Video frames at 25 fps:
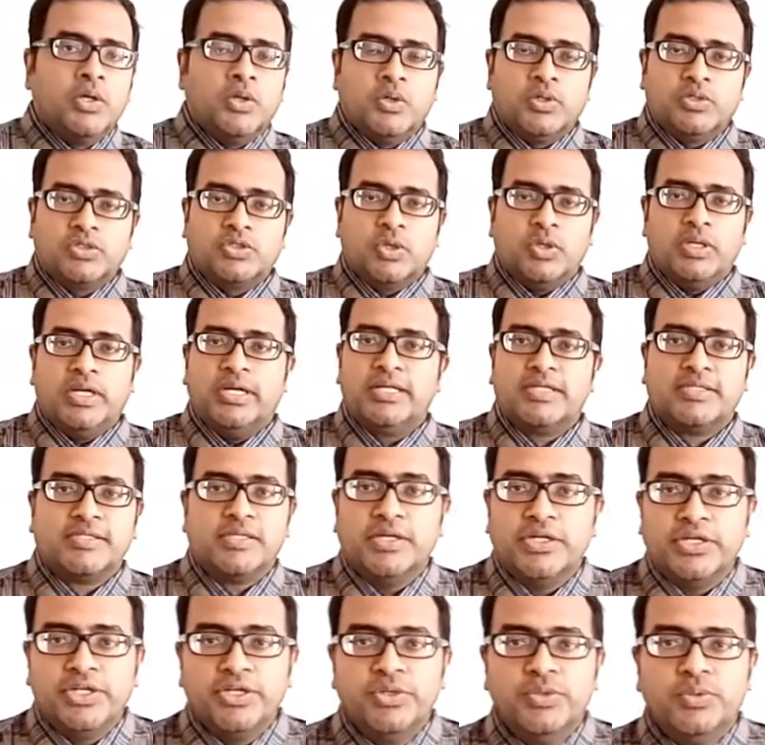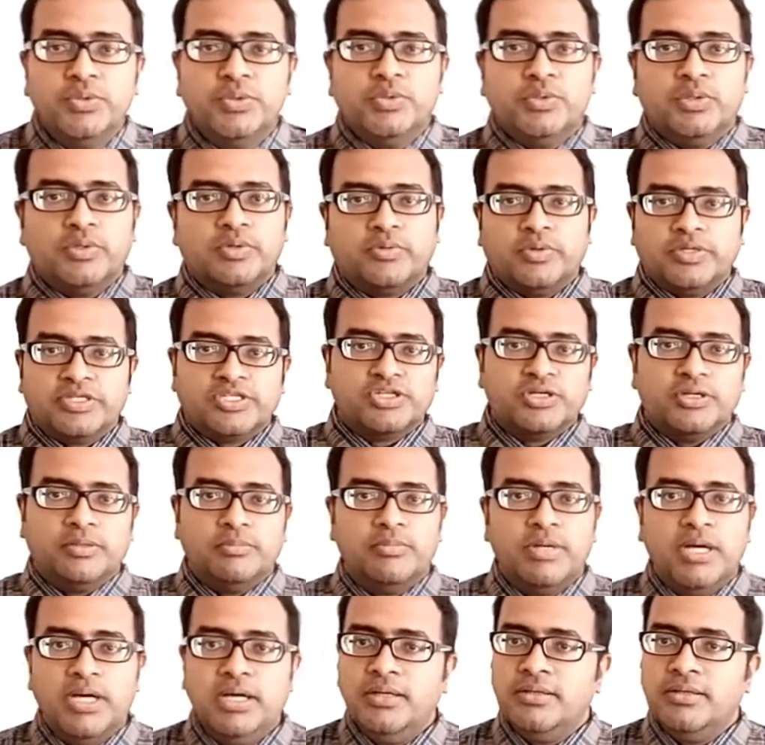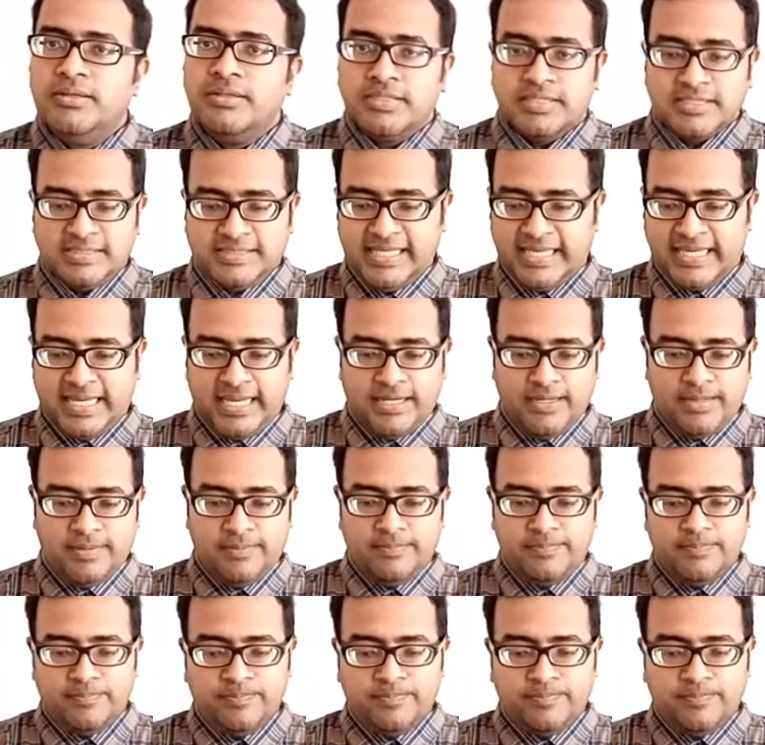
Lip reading: So let us continue question number 2.